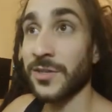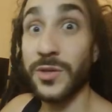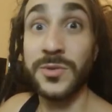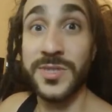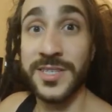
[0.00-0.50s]

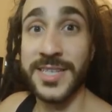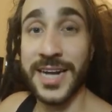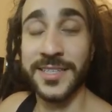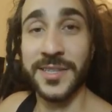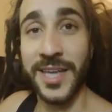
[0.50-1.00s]
Use this
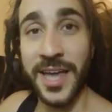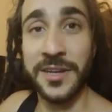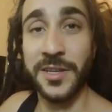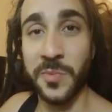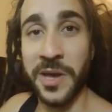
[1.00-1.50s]
tactic at the end
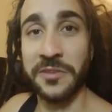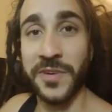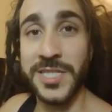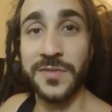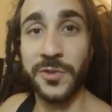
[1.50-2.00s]
of the command
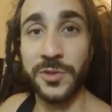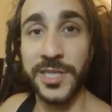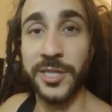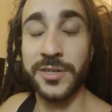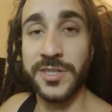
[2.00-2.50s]
phase if your
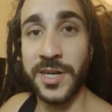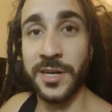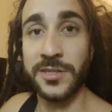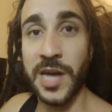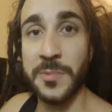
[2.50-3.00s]
leader is
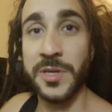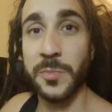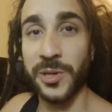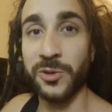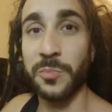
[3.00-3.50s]
standing on top of the
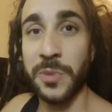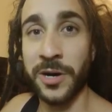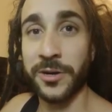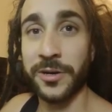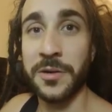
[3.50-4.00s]
Imperial
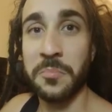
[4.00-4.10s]
bunker